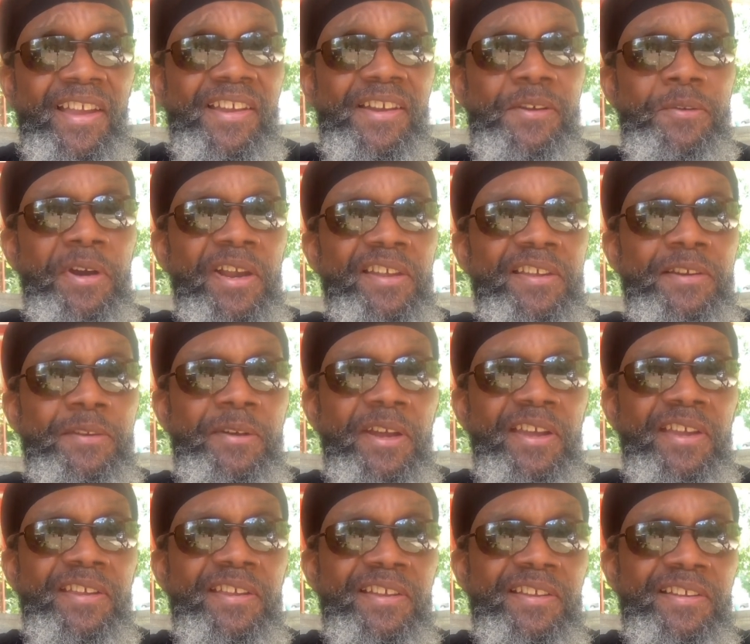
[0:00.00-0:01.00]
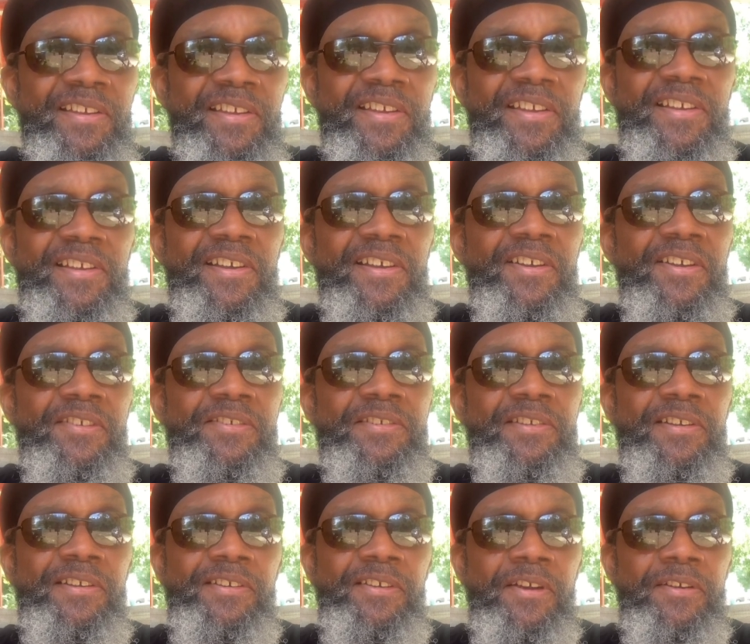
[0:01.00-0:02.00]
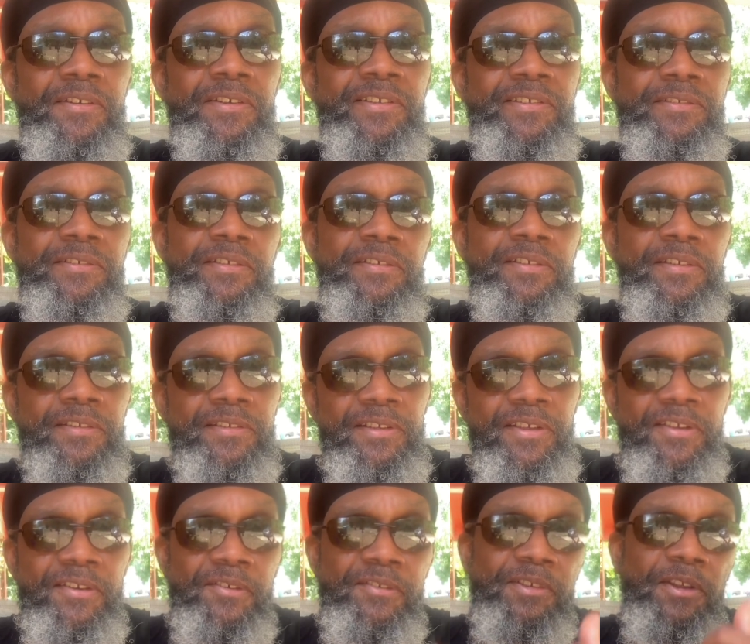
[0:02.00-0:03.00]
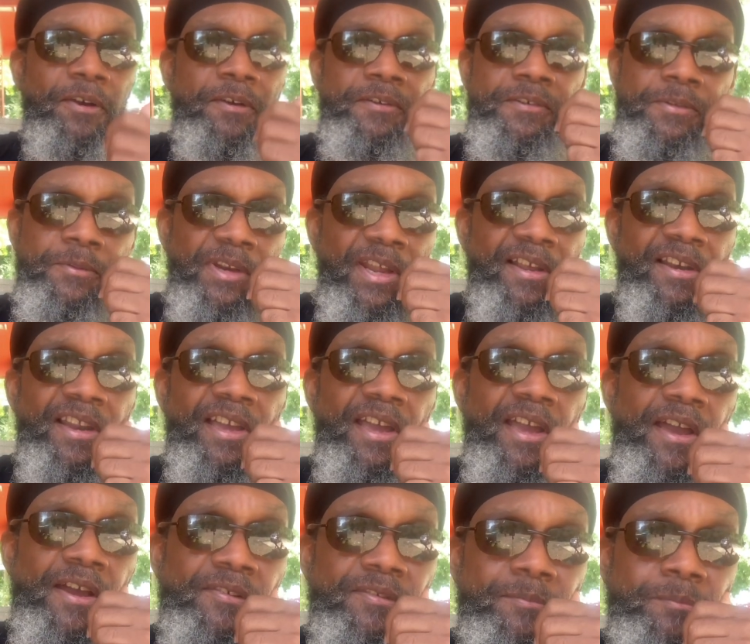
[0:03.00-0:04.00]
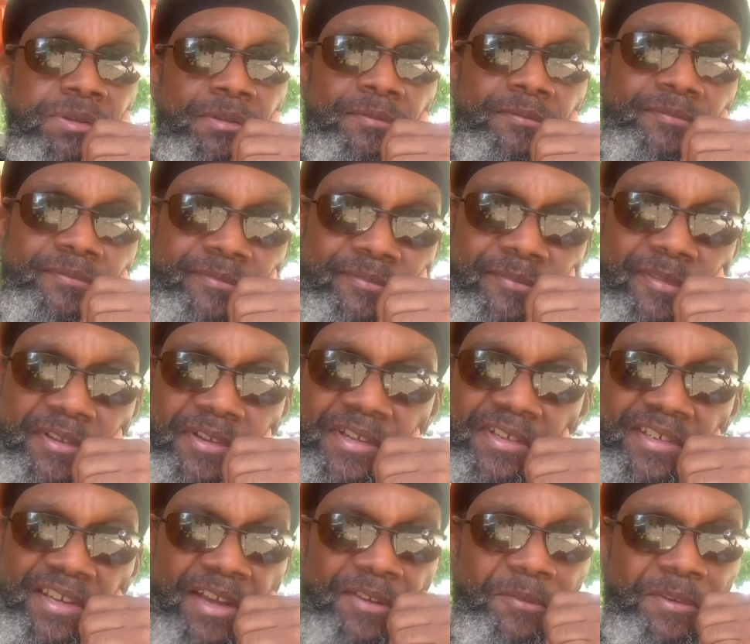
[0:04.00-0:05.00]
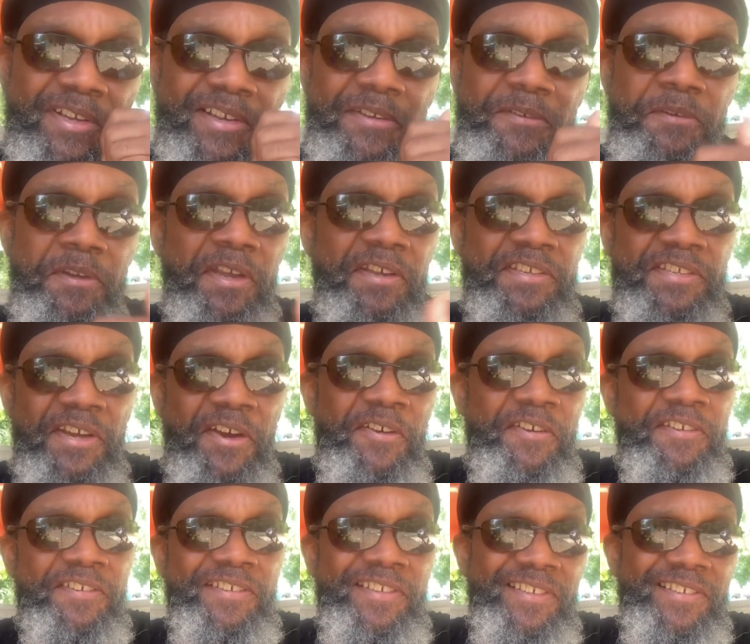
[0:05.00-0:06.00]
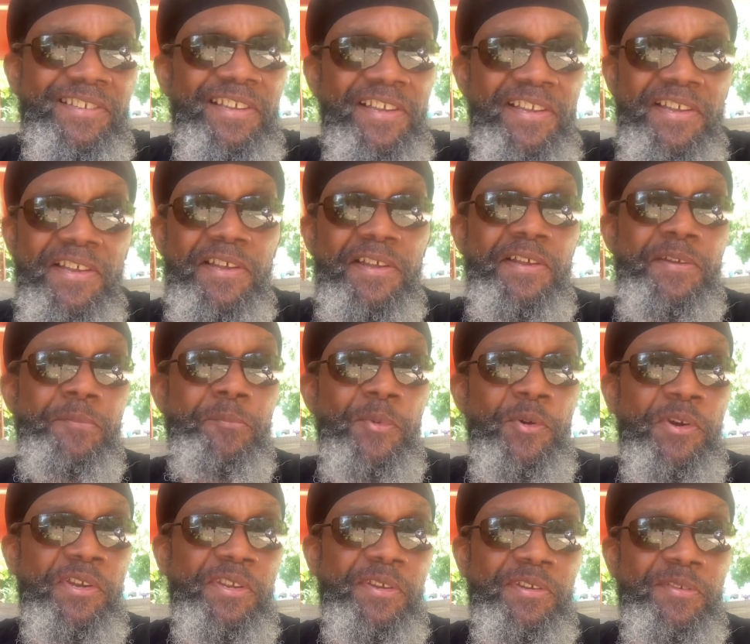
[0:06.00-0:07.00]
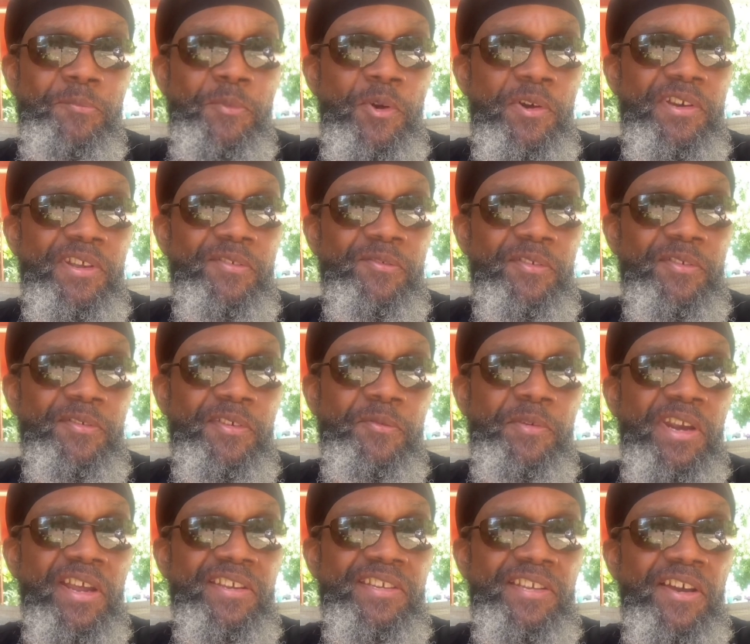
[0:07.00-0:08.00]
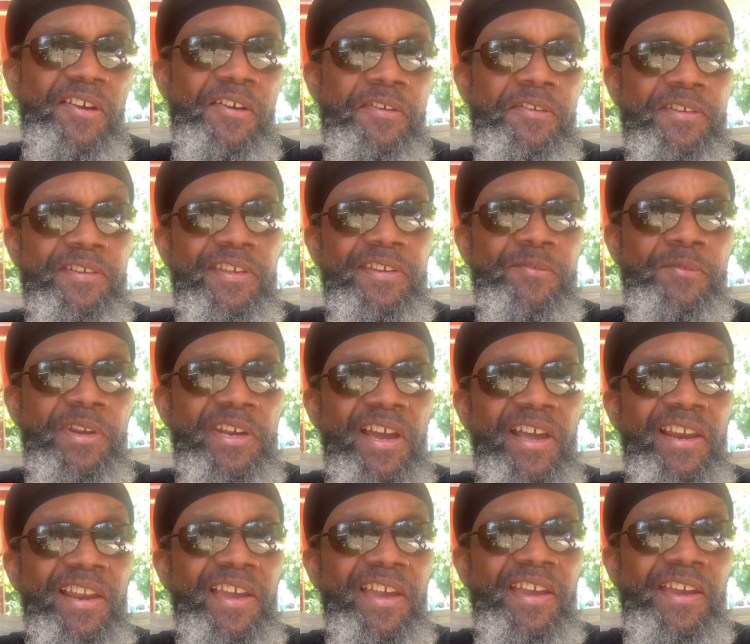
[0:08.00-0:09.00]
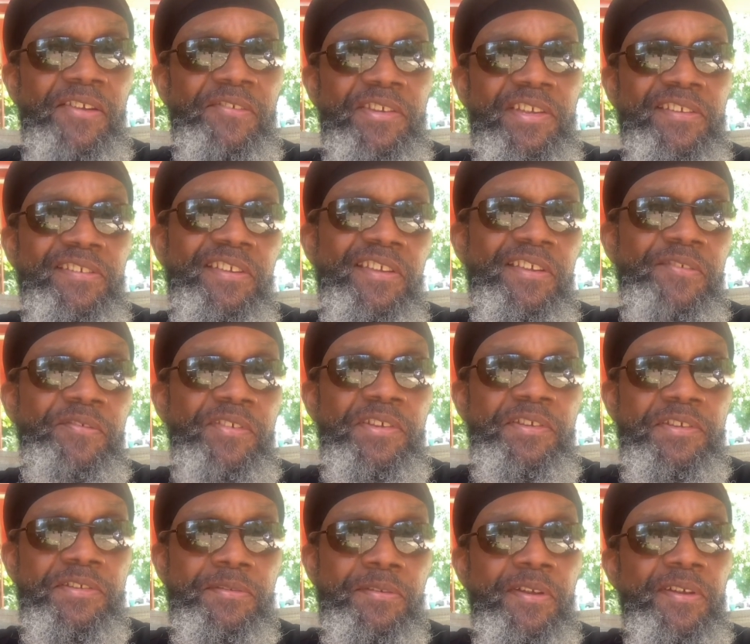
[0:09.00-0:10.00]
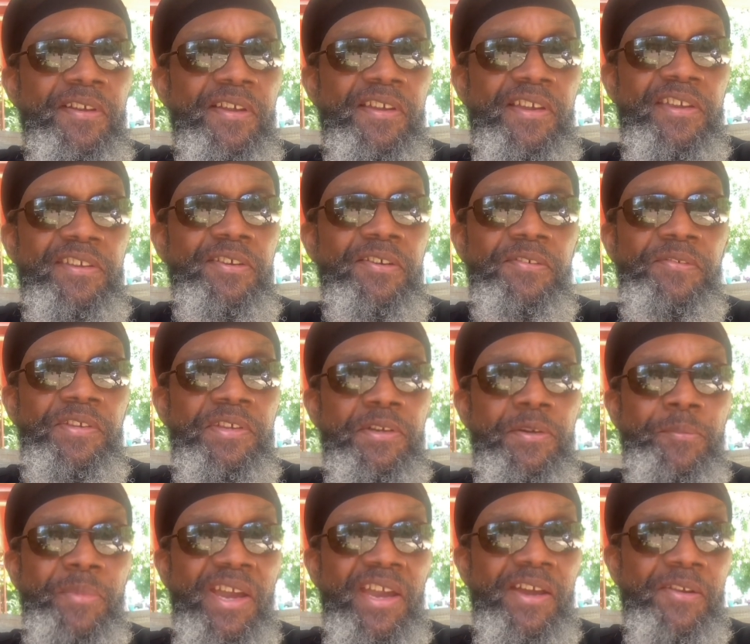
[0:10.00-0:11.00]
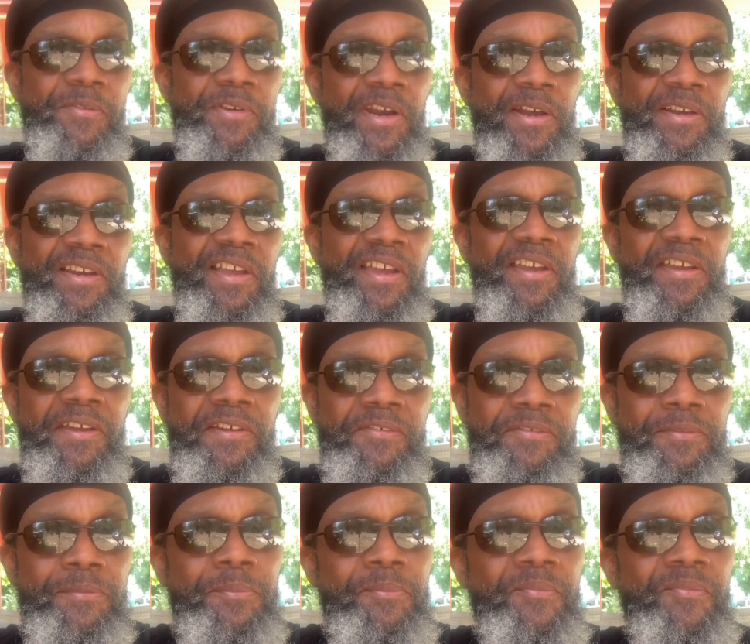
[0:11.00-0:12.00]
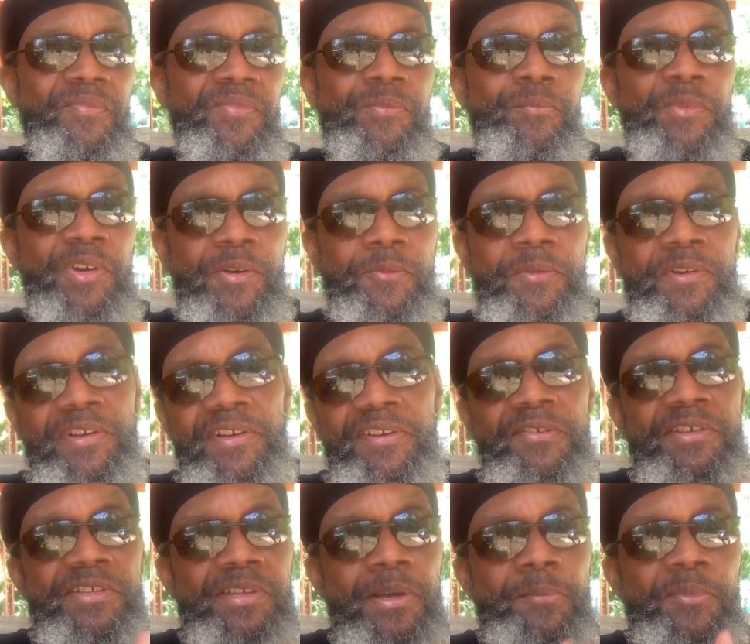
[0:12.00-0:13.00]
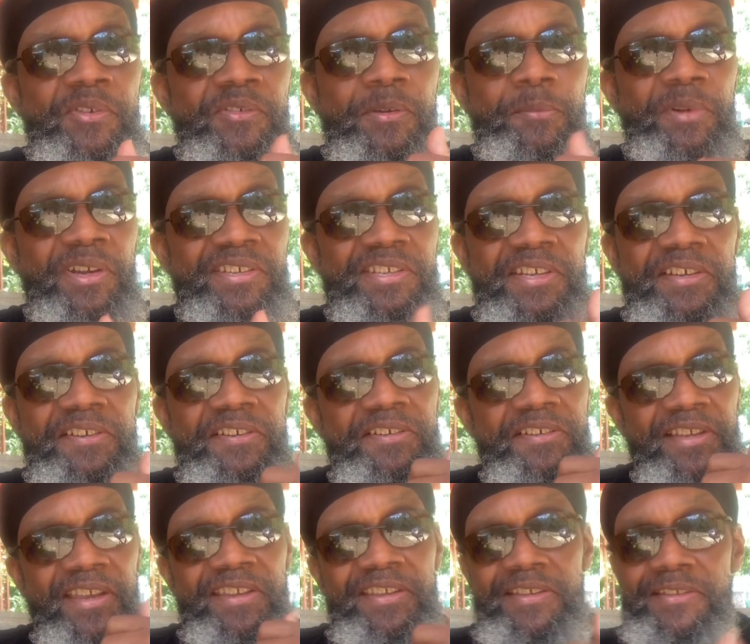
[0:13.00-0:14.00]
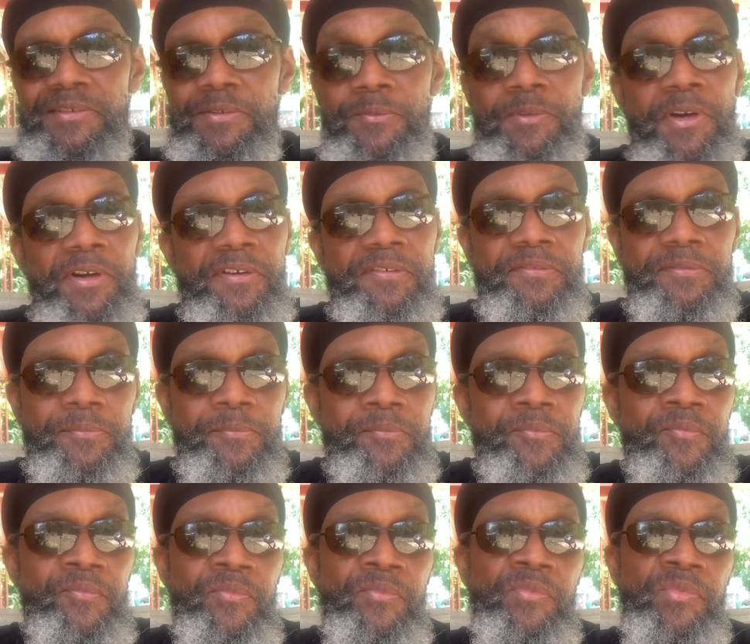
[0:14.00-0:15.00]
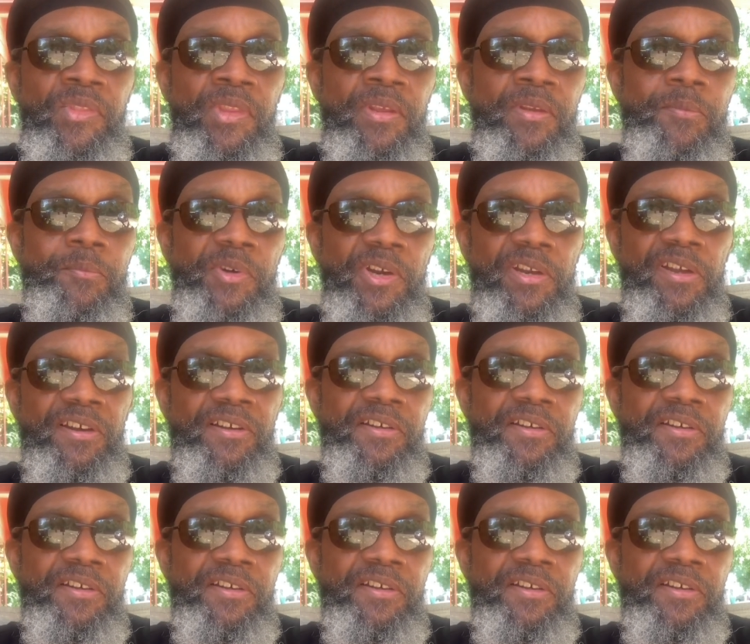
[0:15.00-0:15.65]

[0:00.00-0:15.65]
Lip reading: Well, anyway, only hurts when I laugh. Not really. When I talk, more than when I talk than when I laugh. It don't feel bad when I laugh. But as long as I'm moving my tongue, hey, it's rough. But